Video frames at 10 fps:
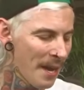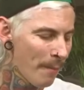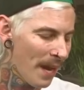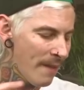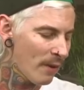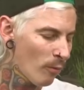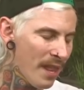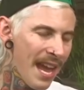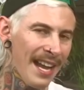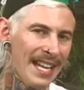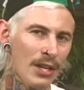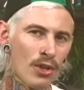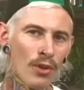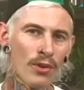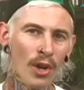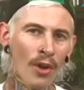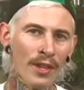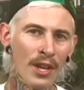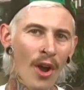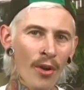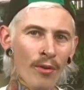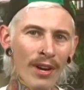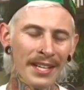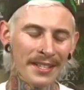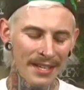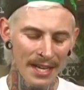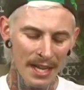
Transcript: But even without any juice on the O-rings,